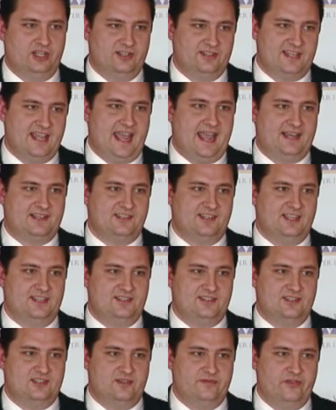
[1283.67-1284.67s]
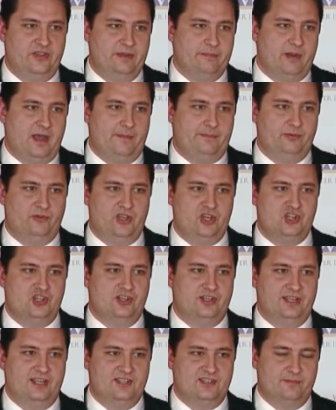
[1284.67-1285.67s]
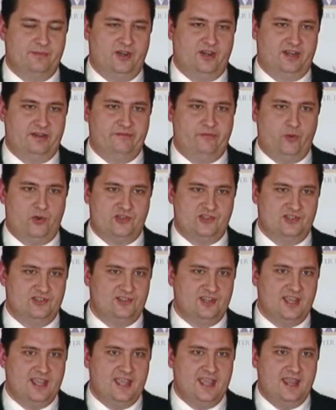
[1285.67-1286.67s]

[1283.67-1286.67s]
attacks against the civilian population and against American forces.